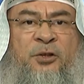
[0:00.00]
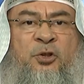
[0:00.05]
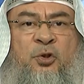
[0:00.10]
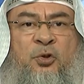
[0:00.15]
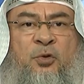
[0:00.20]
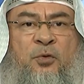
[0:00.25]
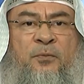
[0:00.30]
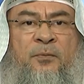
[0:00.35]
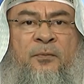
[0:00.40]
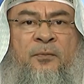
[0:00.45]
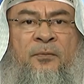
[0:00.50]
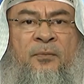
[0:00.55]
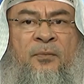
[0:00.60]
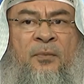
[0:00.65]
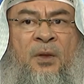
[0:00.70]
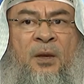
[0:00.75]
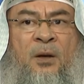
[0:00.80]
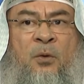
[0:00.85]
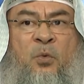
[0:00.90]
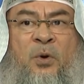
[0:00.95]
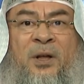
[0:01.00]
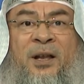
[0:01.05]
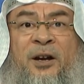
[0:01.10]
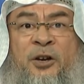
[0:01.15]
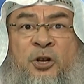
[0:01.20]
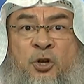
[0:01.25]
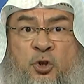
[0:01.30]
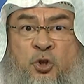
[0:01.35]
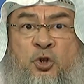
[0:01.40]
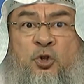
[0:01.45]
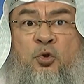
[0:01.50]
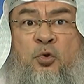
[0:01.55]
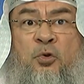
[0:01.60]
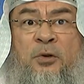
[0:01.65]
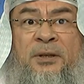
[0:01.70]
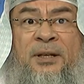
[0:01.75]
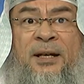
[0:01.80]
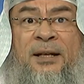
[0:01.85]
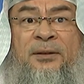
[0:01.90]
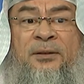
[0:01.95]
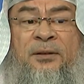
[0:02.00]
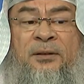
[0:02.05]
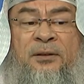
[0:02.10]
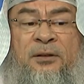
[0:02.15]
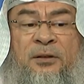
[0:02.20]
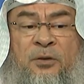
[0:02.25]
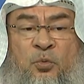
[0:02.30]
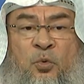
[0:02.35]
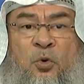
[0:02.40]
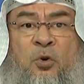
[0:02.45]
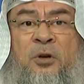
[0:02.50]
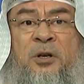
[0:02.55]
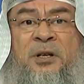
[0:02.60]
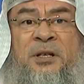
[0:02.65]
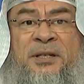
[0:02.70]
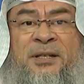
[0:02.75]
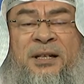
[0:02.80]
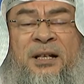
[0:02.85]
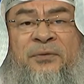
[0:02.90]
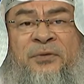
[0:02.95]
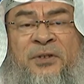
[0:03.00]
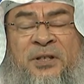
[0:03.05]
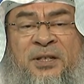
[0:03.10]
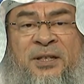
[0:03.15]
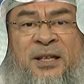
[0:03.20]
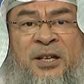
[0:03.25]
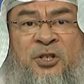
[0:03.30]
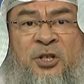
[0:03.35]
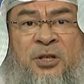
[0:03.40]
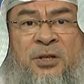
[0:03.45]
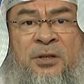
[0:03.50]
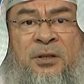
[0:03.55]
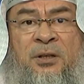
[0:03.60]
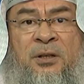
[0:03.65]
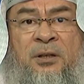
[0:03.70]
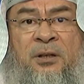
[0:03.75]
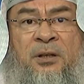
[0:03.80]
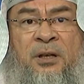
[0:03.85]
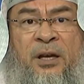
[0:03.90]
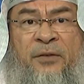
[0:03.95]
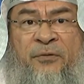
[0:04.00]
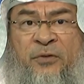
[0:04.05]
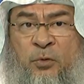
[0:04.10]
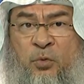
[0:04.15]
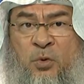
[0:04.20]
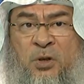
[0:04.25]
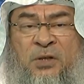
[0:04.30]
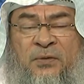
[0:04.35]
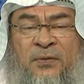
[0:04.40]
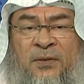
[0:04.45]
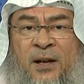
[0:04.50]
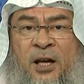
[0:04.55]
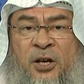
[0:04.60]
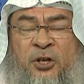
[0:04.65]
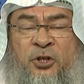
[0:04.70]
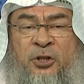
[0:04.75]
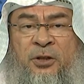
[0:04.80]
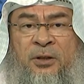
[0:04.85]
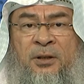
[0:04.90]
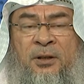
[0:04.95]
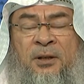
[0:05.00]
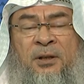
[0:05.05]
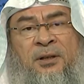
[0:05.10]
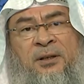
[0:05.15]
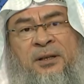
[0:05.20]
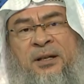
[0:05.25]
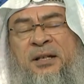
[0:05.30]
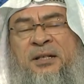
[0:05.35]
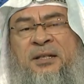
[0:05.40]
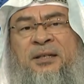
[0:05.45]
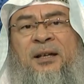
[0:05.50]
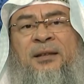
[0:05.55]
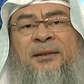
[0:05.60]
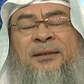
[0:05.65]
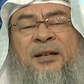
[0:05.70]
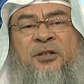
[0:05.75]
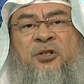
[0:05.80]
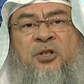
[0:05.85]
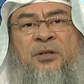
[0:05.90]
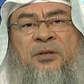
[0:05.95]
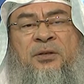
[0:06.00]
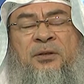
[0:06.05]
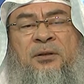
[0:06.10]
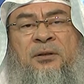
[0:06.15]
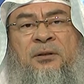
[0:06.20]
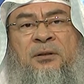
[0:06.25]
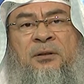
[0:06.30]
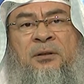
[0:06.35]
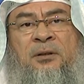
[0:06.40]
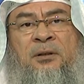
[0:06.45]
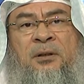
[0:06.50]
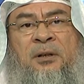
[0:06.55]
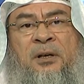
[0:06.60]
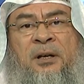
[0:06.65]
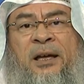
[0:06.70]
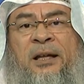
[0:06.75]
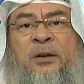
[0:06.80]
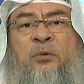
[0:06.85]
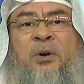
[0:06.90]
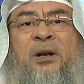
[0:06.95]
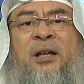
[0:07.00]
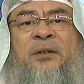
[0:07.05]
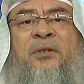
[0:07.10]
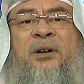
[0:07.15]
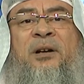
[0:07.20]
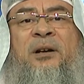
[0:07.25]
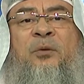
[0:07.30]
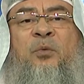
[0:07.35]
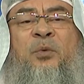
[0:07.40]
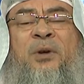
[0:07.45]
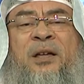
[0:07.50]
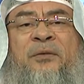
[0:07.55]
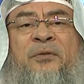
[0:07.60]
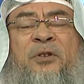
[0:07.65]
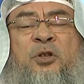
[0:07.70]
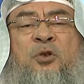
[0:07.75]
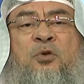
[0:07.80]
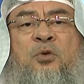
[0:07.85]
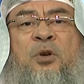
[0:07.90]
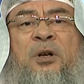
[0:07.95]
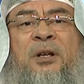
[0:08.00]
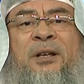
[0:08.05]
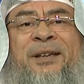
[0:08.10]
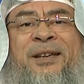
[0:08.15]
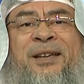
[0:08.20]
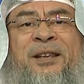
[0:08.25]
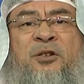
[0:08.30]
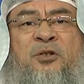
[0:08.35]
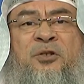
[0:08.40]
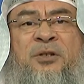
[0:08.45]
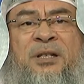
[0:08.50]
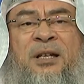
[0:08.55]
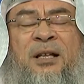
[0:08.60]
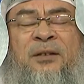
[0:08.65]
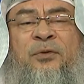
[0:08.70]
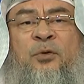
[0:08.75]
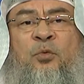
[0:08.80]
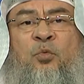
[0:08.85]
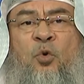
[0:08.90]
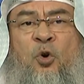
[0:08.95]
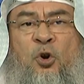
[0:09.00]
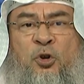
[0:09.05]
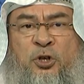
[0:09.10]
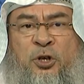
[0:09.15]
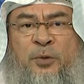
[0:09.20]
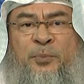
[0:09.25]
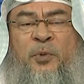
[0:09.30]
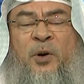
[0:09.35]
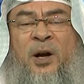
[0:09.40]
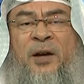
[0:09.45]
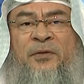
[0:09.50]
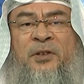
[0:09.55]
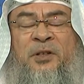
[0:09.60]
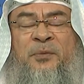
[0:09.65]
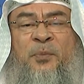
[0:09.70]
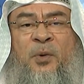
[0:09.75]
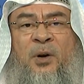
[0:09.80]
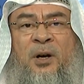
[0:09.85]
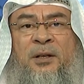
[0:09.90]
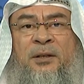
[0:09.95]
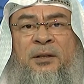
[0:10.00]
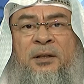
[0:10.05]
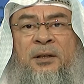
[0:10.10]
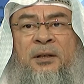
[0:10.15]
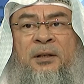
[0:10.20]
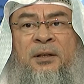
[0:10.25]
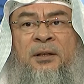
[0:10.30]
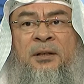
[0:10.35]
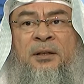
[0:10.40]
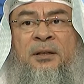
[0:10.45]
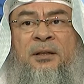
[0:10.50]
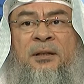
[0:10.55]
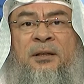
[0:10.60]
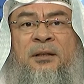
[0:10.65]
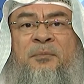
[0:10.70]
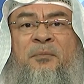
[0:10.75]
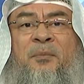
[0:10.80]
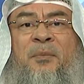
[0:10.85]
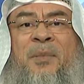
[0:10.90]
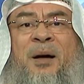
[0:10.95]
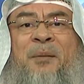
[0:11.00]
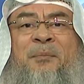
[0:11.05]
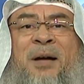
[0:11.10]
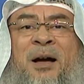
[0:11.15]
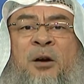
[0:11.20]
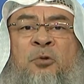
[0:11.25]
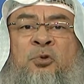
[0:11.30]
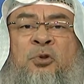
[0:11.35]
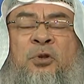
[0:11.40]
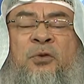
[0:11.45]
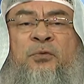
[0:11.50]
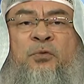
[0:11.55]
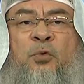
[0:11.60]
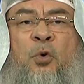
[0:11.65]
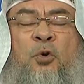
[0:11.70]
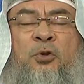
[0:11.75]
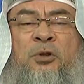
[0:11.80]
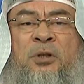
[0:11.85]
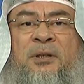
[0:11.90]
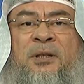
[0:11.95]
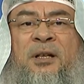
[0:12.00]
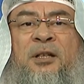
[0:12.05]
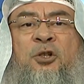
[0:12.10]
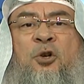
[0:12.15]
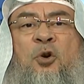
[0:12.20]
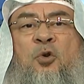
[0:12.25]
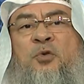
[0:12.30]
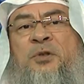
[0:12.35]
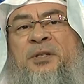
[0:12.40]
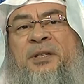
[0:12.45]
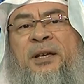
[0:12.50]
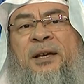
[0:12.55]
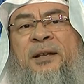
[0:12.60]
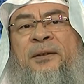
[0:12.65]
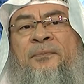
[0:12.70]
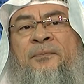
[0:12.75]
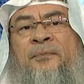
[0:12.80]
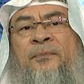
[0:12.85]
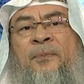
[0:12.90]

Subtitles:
to you. Well, are you sure that the water itself is najis? If it was flushed, then it's not najis. And whenever you clean yourself and wash your private part, the amount of water that goes in